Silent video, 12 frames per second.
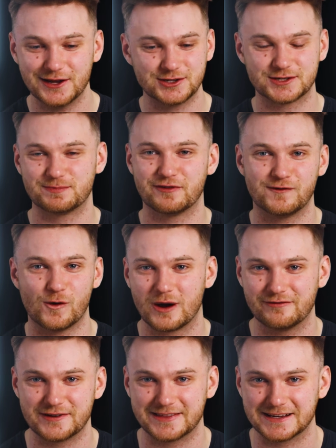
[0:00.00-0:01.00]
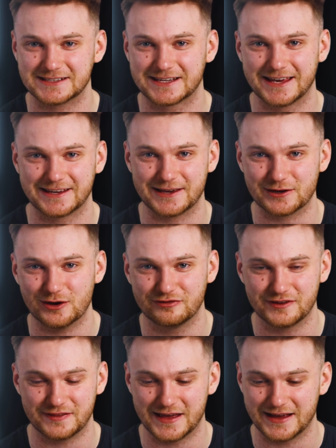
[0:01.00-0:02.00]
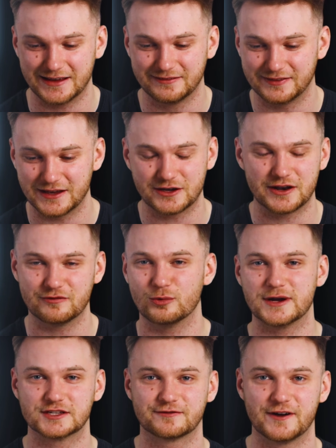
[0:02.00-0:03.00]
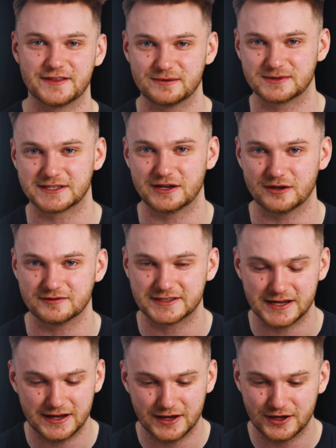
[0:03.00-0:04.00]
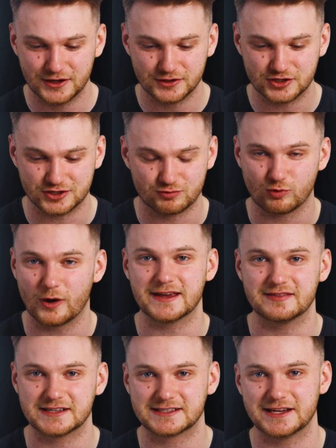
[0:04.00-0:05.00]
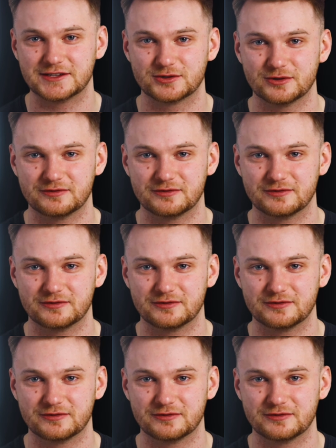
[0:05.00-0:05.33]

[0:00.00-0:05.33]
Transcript: just before everything's kicking off, and they kind of always find themselves just right in the center